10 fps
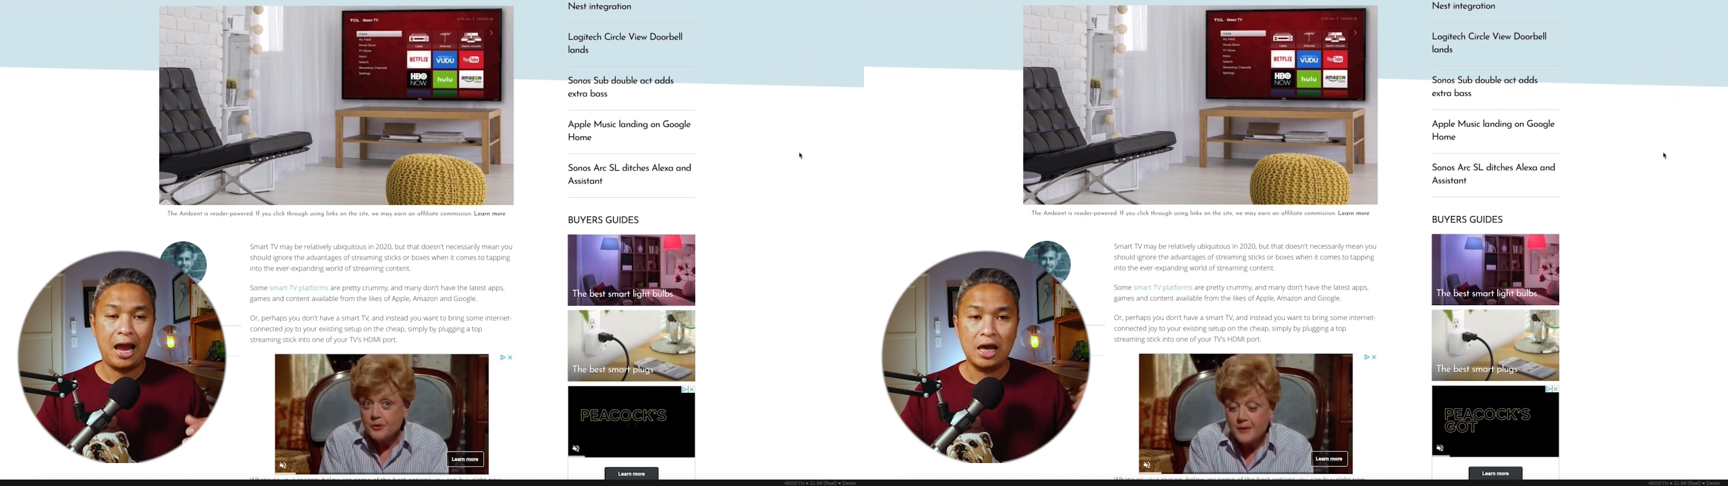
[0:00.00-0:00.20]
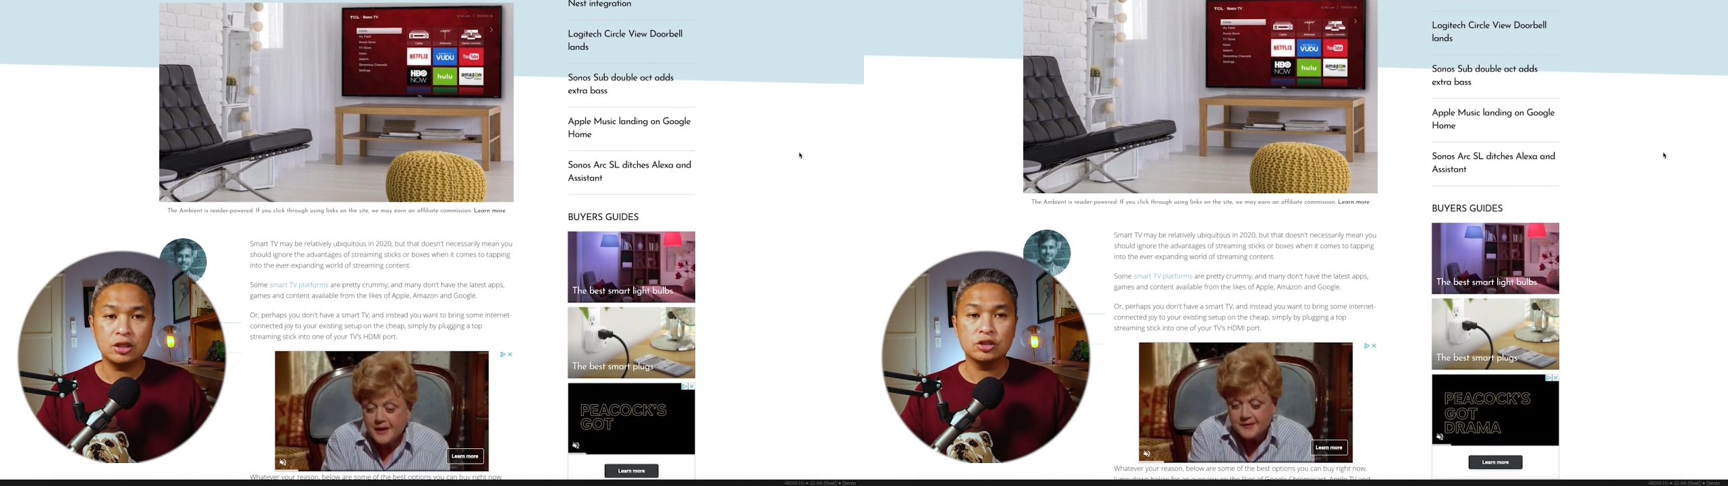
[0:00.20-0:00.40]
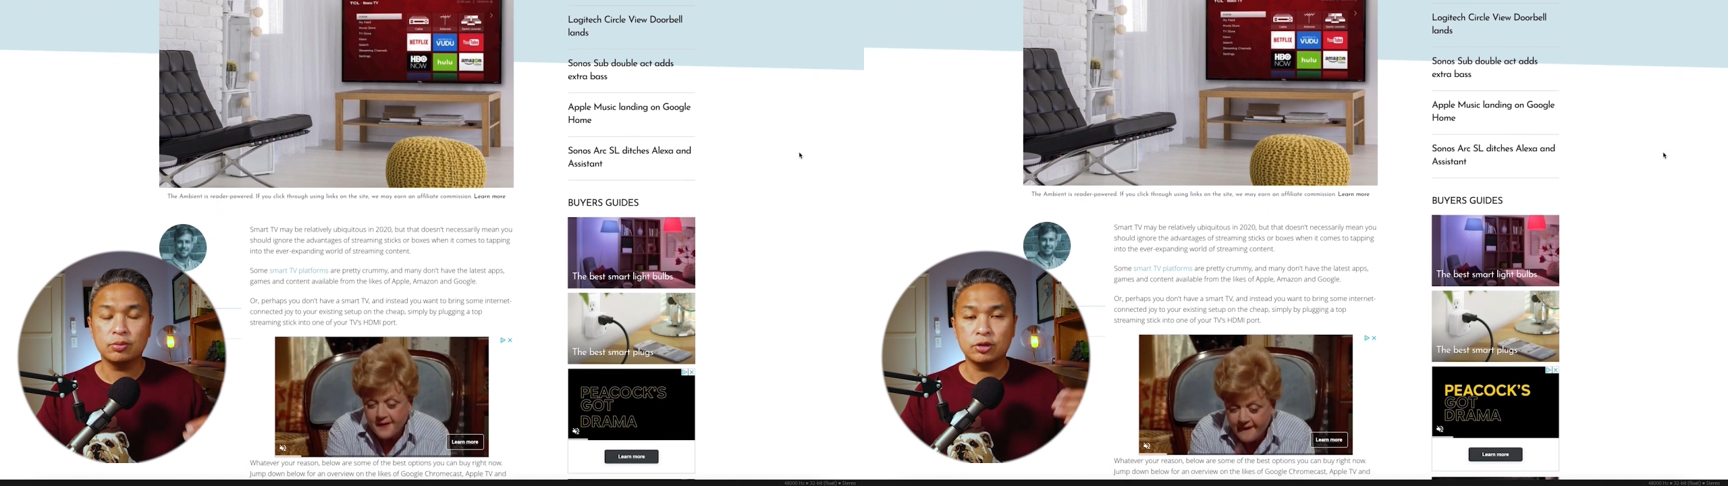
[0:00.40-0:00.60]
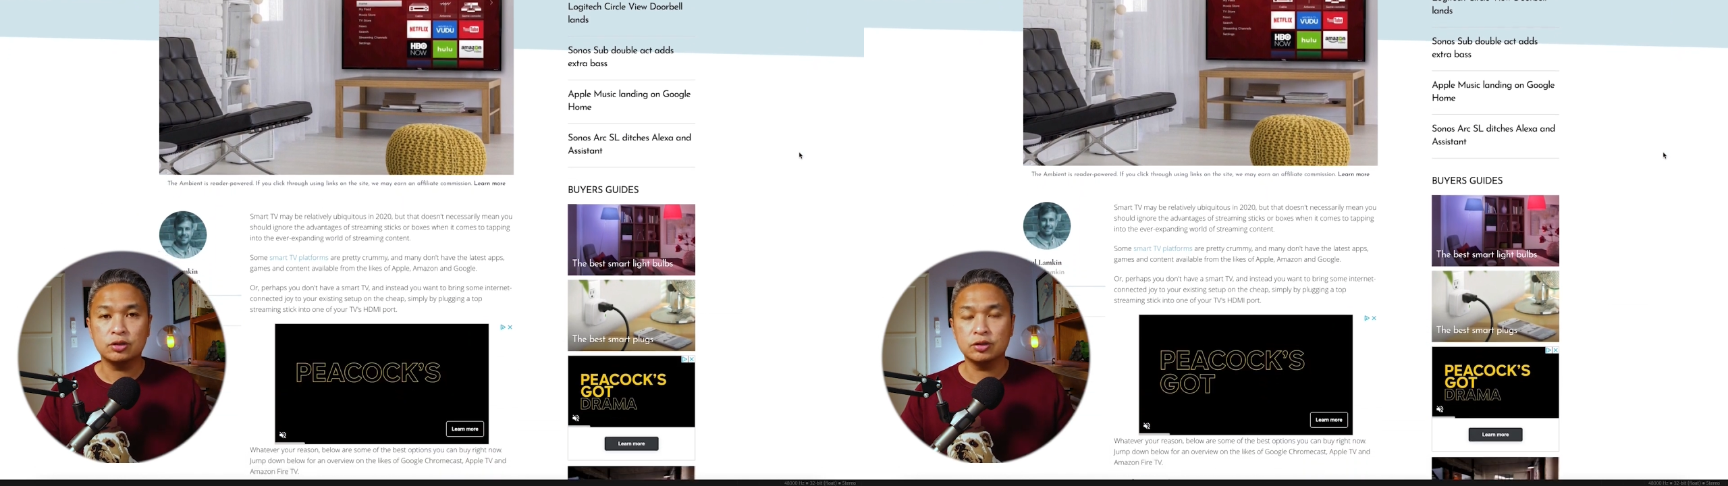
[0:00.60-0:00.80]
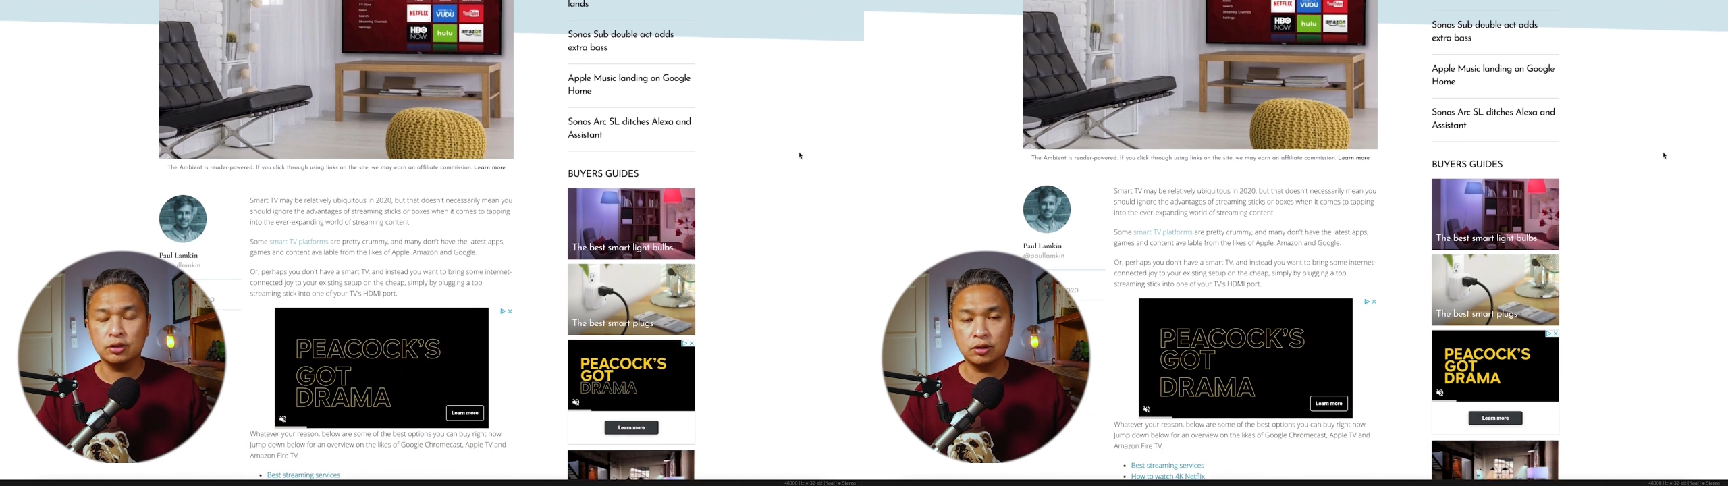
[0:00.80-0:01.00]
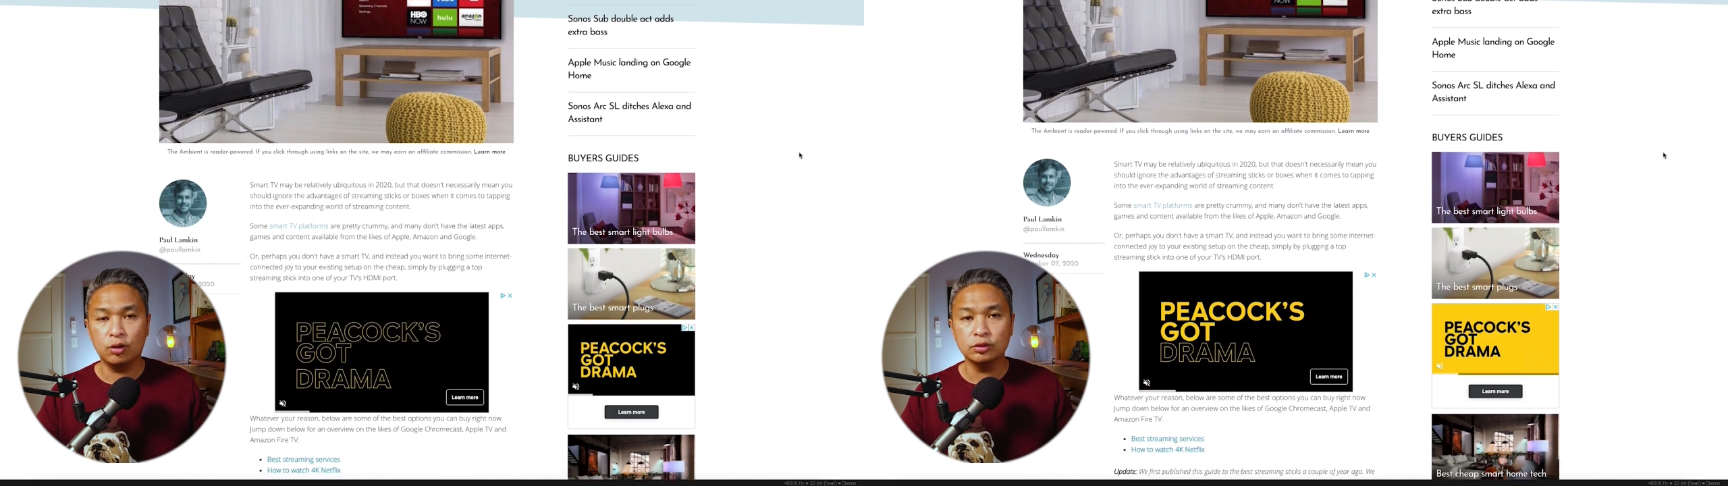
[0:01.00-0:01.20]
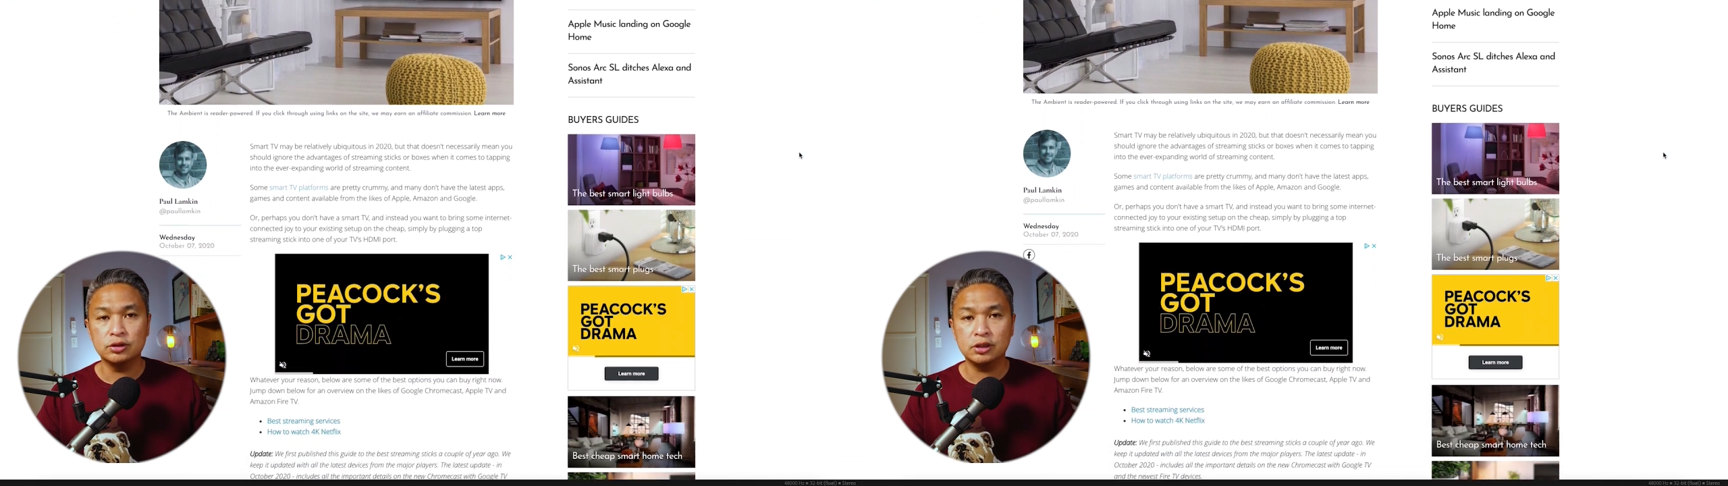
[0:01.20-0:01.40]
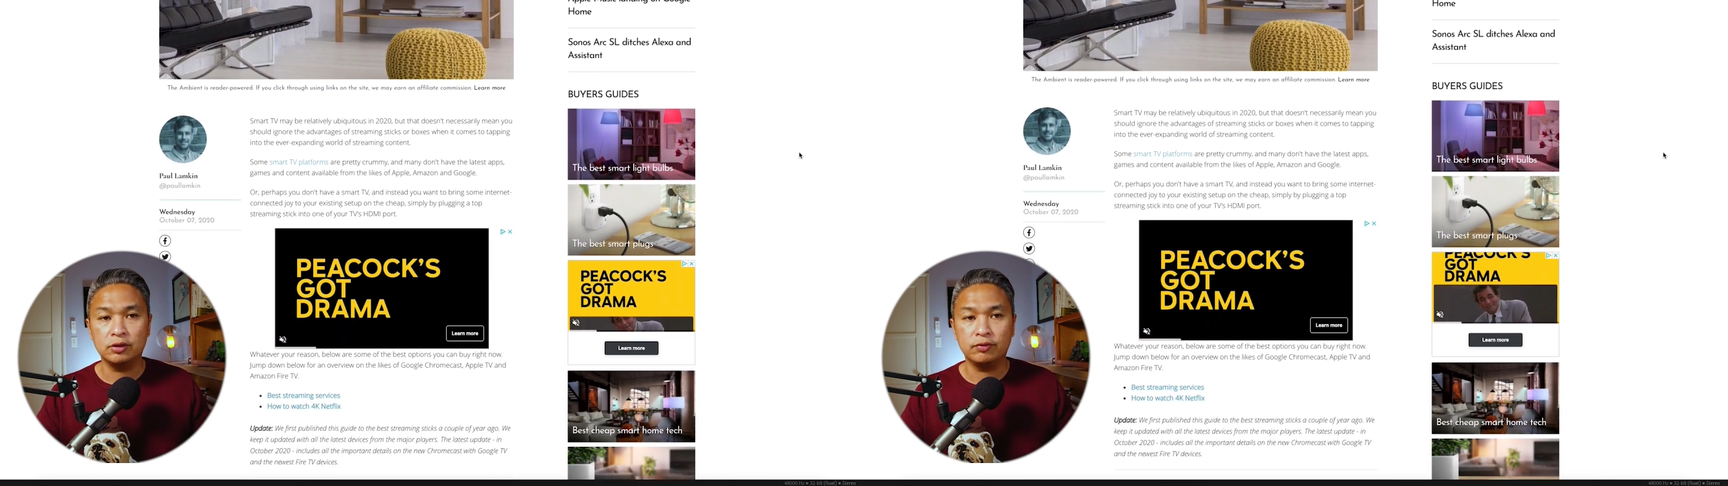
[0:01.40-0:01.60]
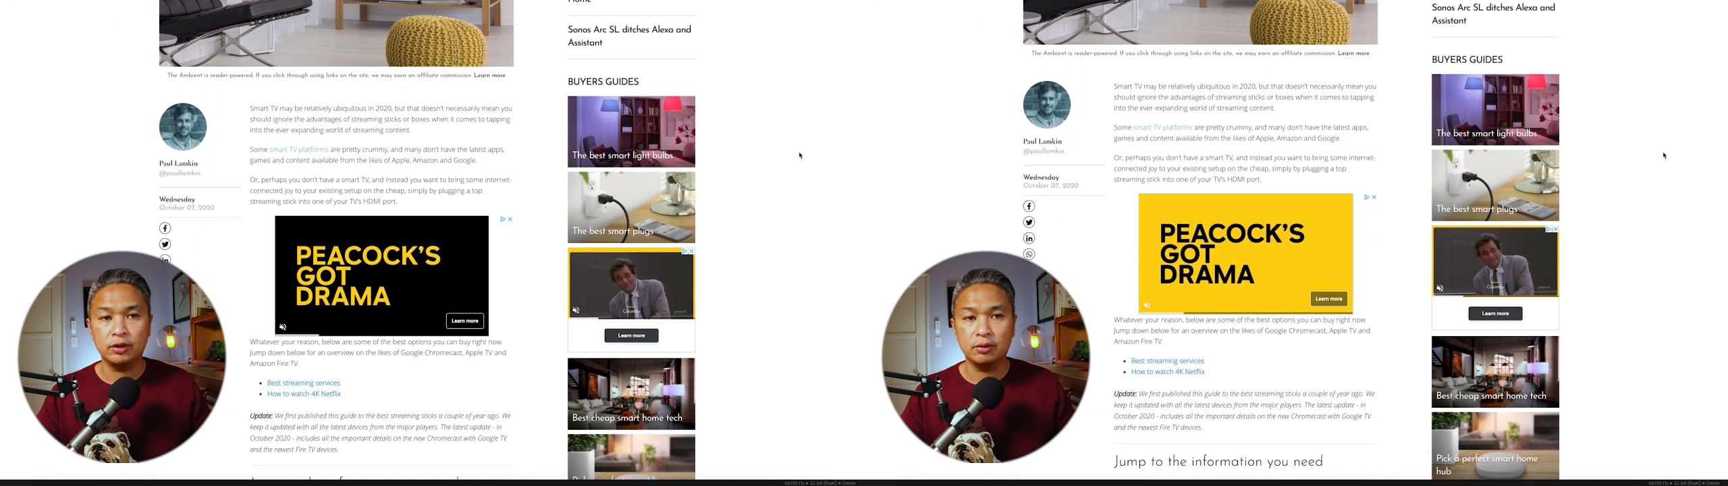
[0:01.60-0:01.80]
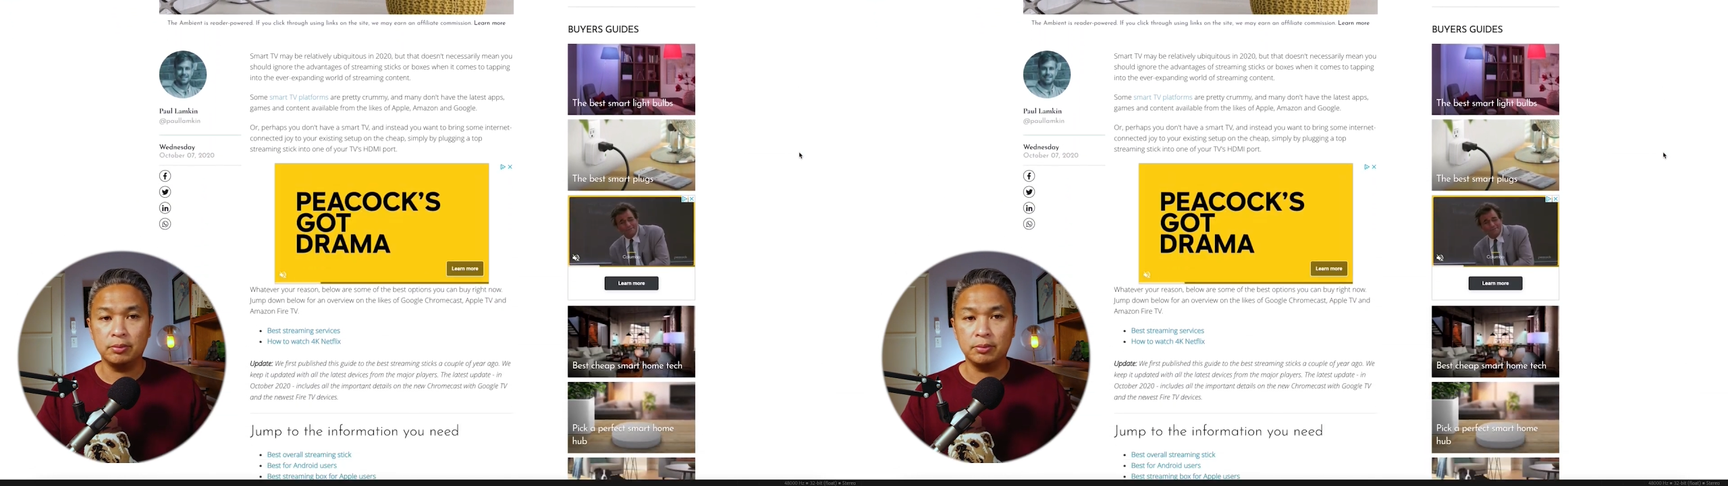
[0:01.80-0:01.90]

add something to the old TV